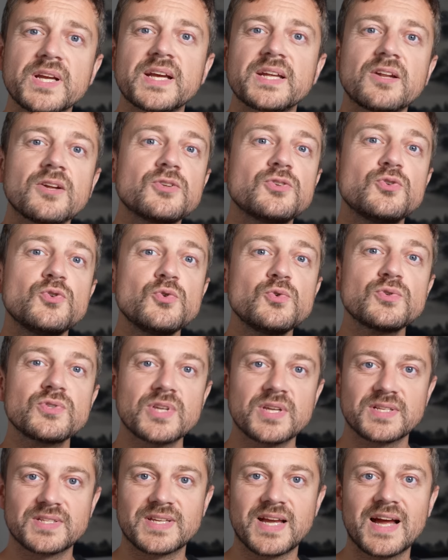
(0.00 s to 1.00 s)
I cannot
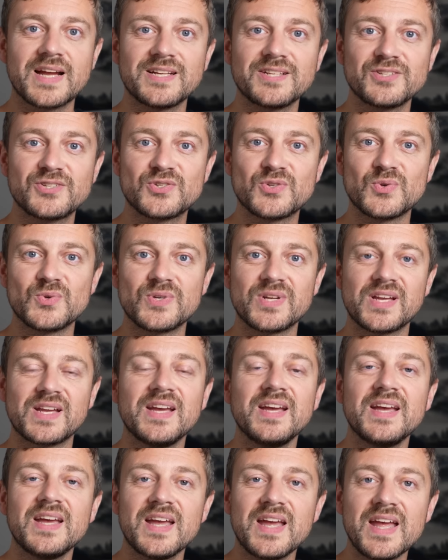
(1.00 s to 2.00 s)
use silent shooting
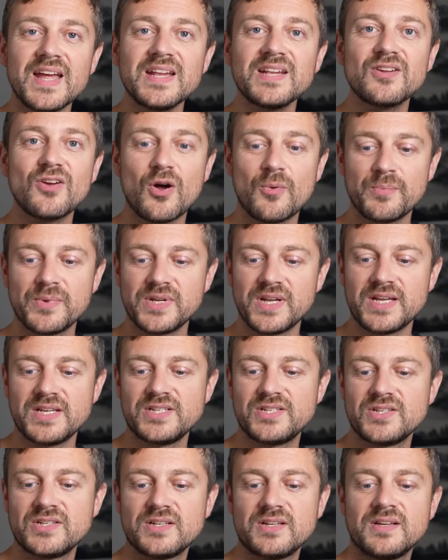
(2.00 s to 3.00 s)
in
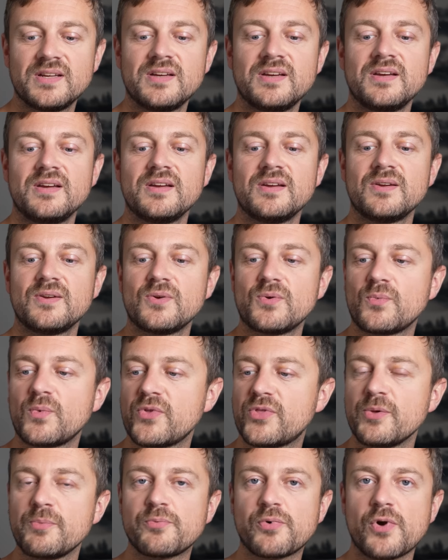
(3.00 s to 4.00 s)
combination with the